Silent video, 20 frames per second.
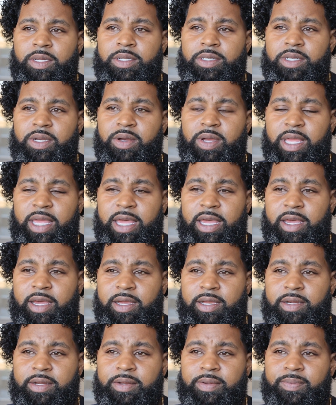So
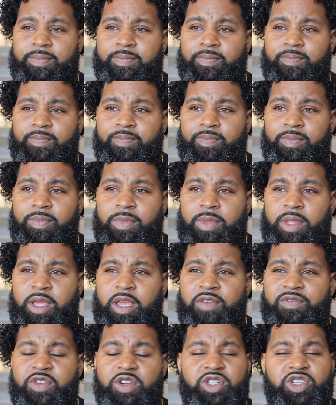again,
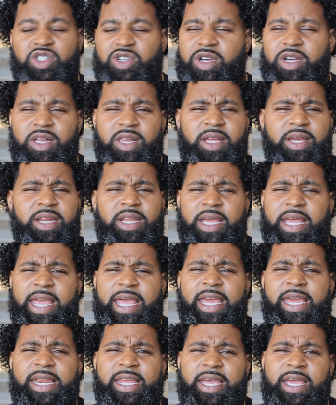if you're struggling in
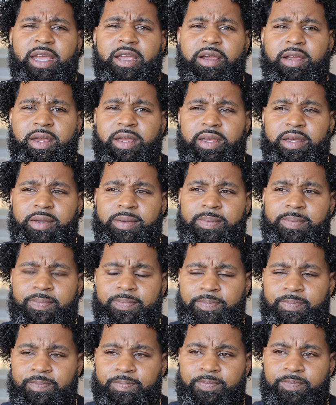any area,
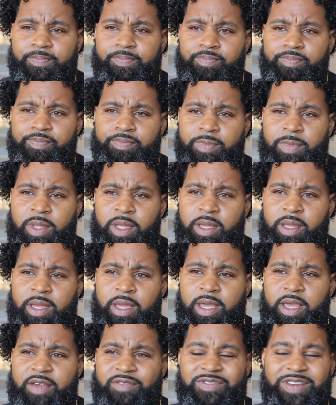
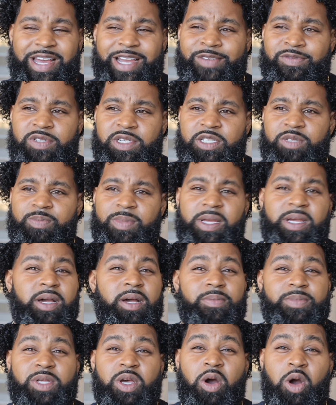if life just
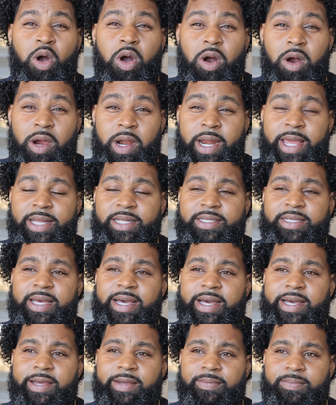becomes hard at
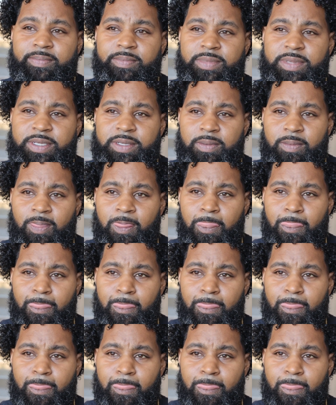times,